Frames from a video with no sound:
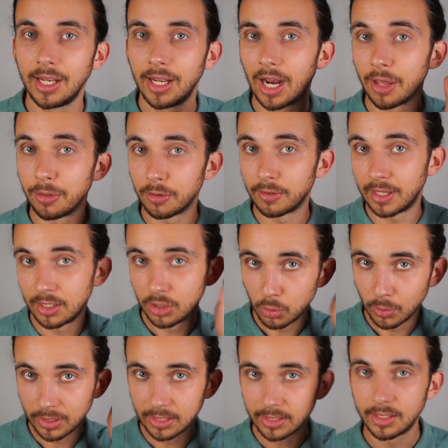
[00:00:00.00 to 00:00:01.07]
other than
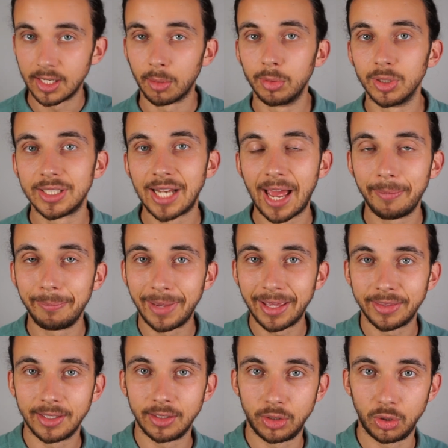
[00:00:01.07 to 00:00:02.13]
doing this double tap
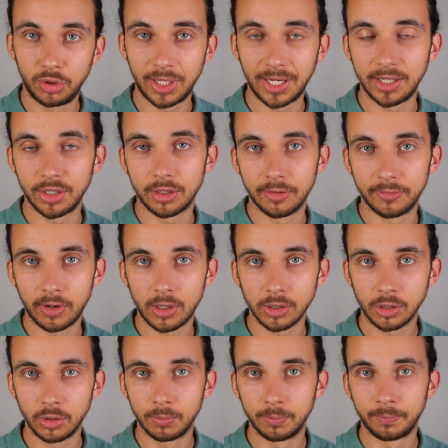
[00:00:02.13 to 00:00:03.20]
method to change the
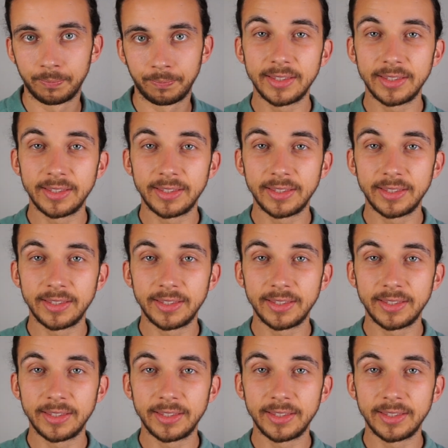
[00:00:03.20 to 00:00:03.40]
volume.